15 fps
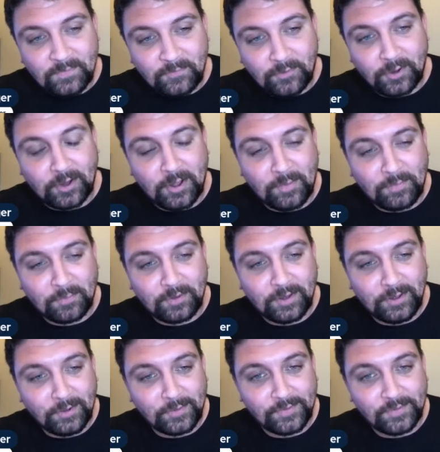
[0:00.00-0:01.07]
for a couple
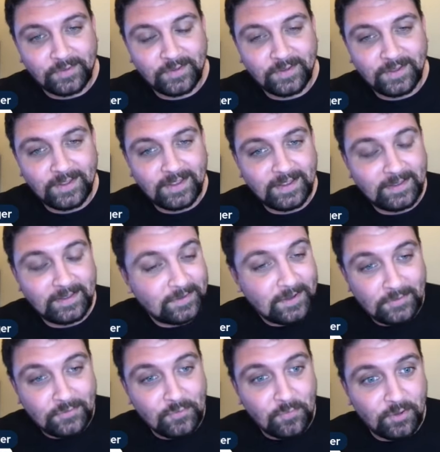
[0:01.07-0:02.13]
years. He's
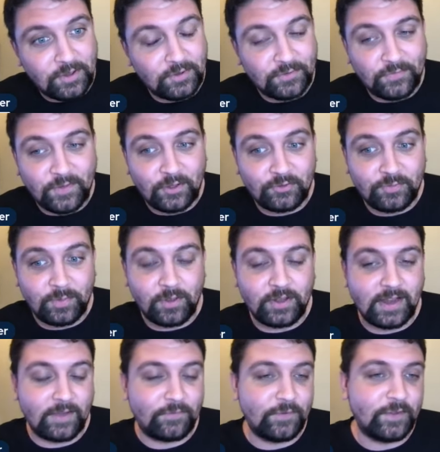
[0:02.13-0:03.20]
got two more years of
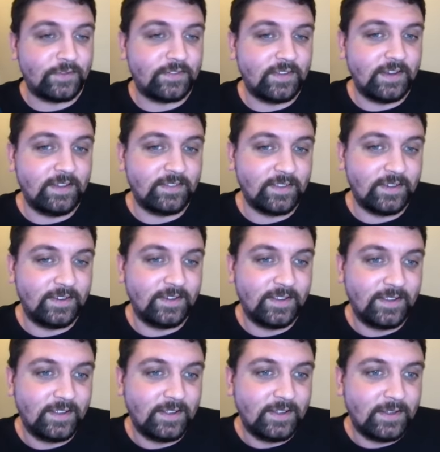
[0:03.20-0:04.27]
eligibility after this season.
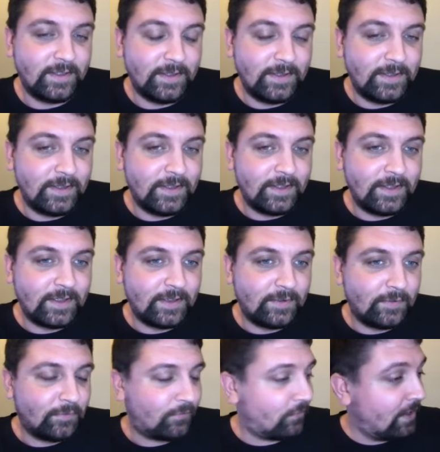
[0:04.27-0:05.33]

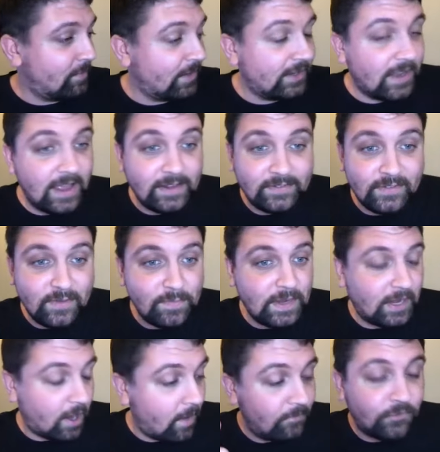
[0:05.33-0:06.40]
Freeman likes to
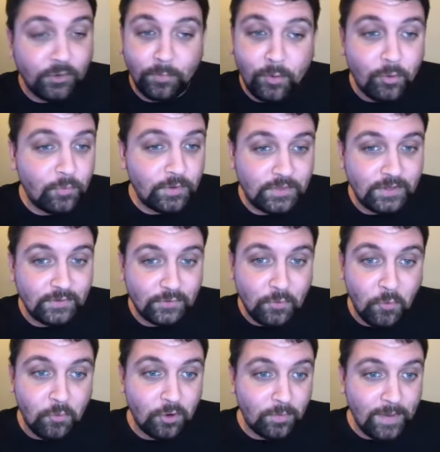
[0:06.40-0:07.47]
be comfortable with his
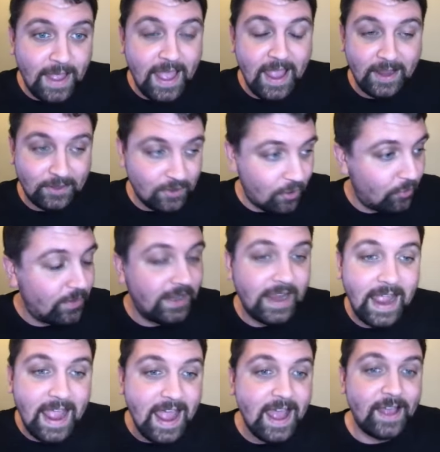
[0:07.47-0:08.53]
quarterback, know what he
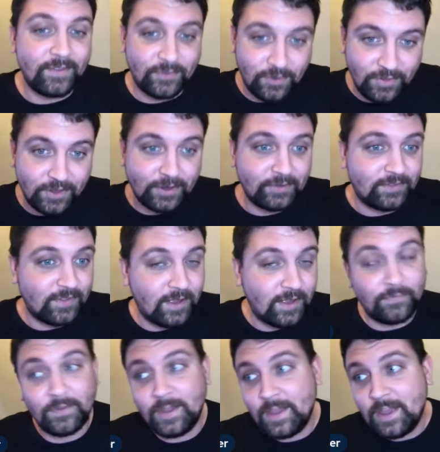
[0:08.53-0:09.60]
has, all that good
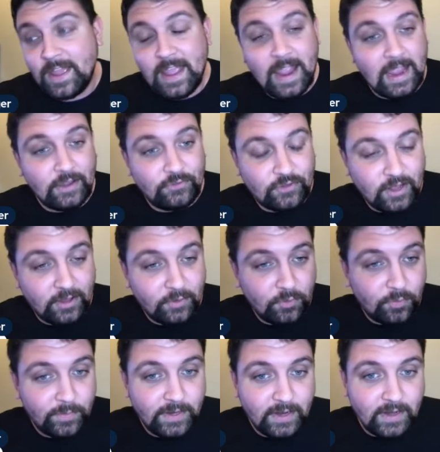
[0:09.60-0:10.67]
stuff. Angeli
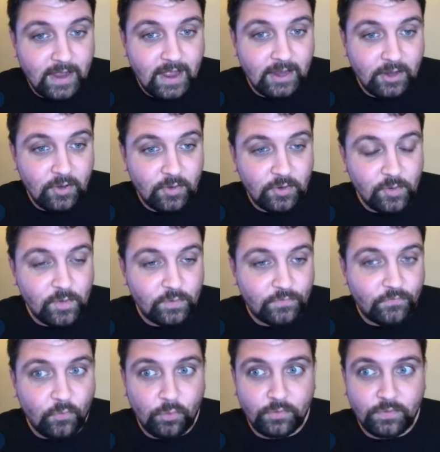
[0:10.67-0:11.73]
will be a guy going into his
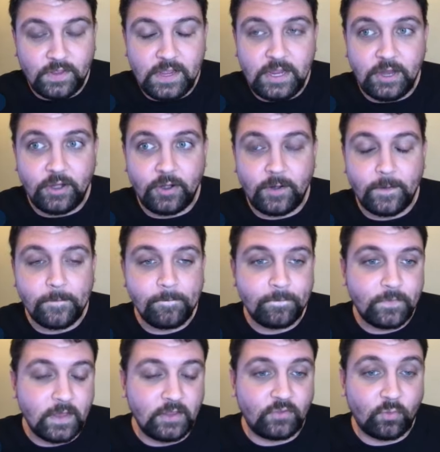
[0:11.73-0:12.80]
fourth year
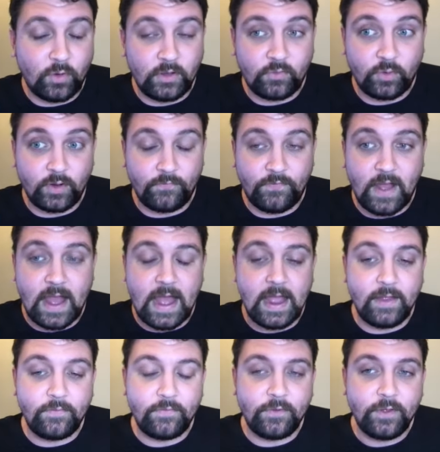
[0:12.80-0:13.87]
in
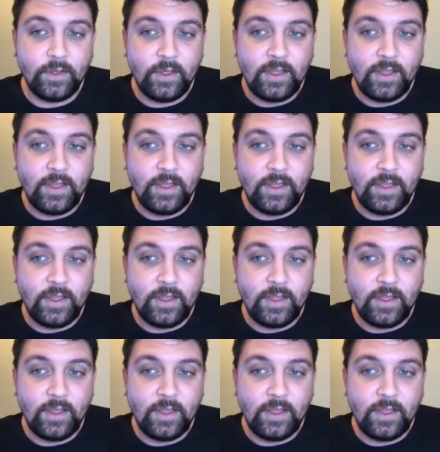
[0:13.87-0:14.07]
2025.